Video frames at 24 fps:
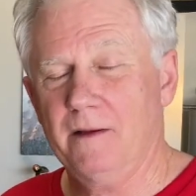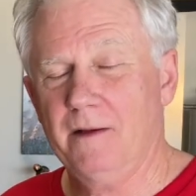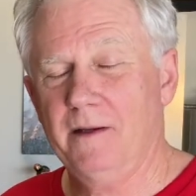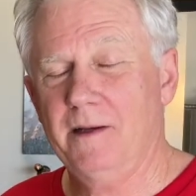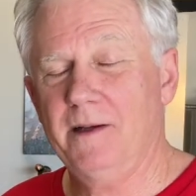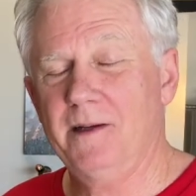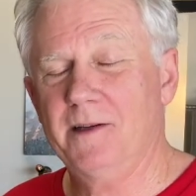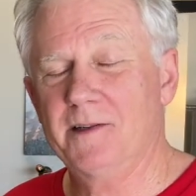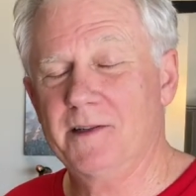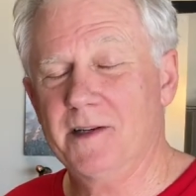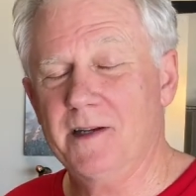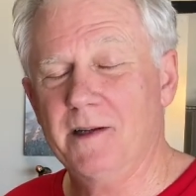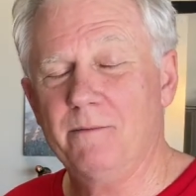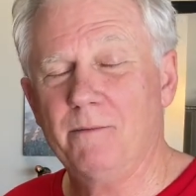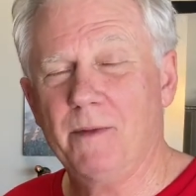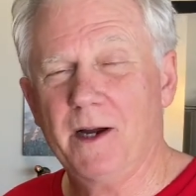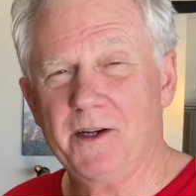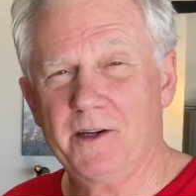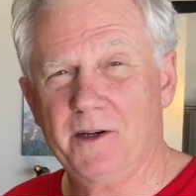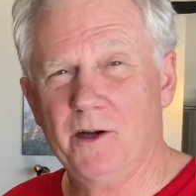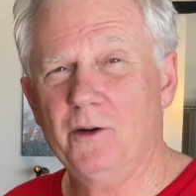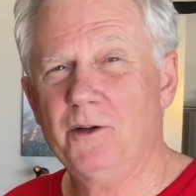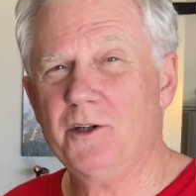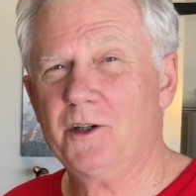is in my
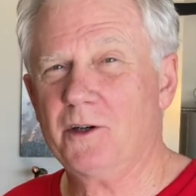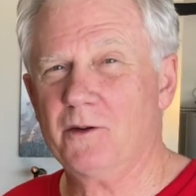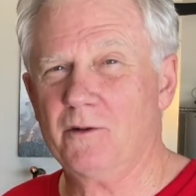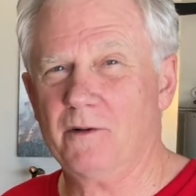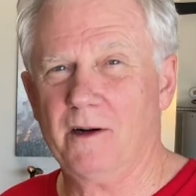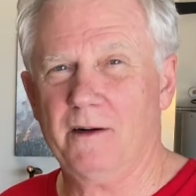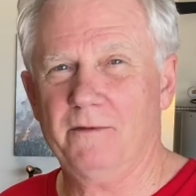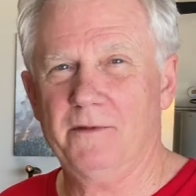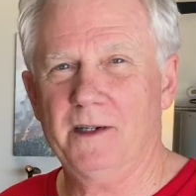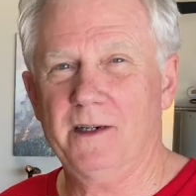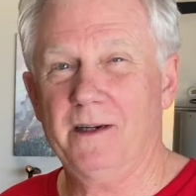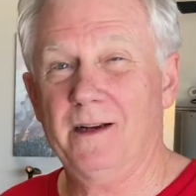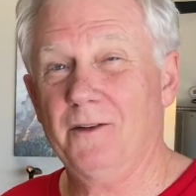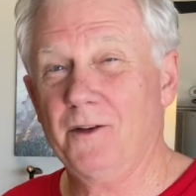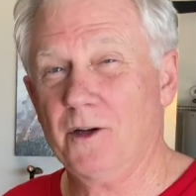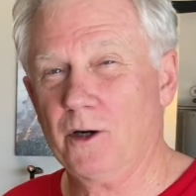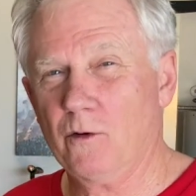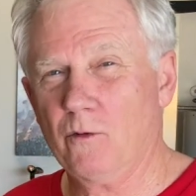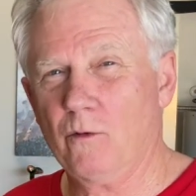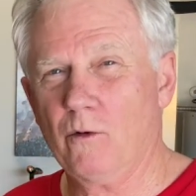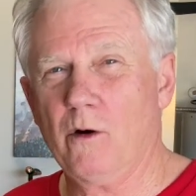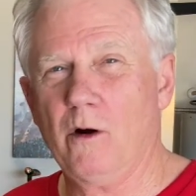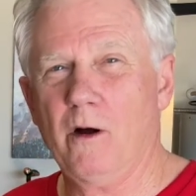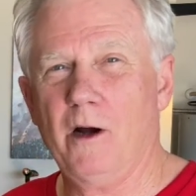toaster oven in the
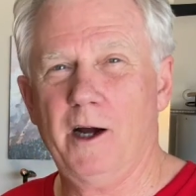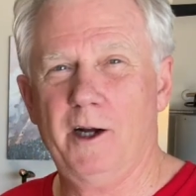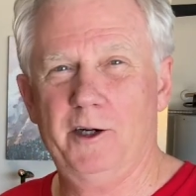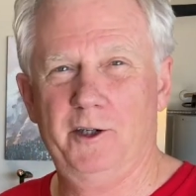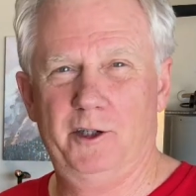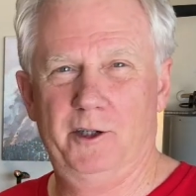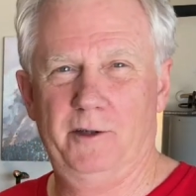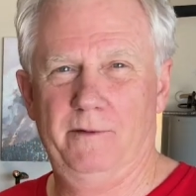garage.